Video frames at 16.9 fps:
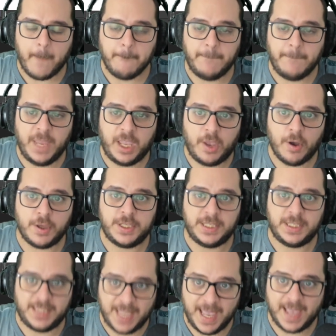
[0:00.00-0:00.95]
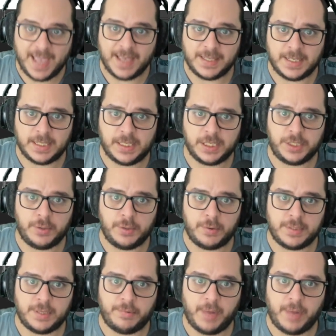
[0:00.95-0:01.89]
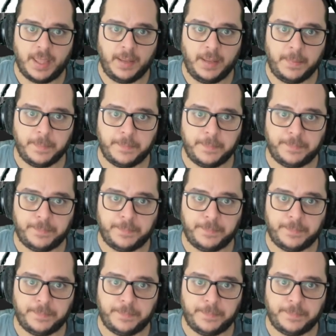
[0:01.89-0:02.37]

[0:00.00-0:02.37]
Because this is the source already.